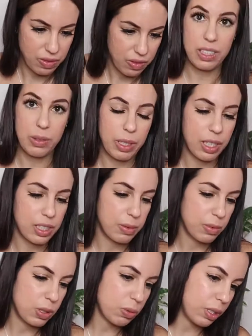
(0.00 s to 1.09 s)
So we got some
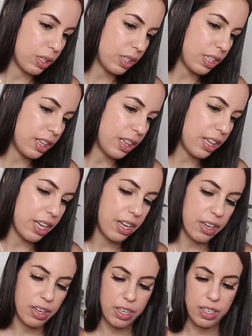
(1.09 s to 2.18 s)
soil in
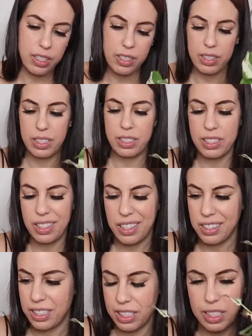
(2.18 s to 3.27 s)
there. This is like a
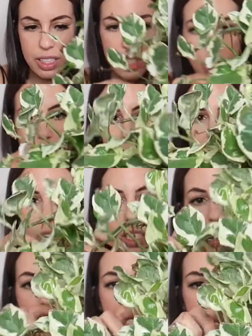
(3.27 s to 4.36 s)
6-inch pot, I'd
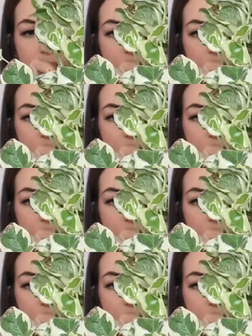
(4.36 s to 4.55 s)
say.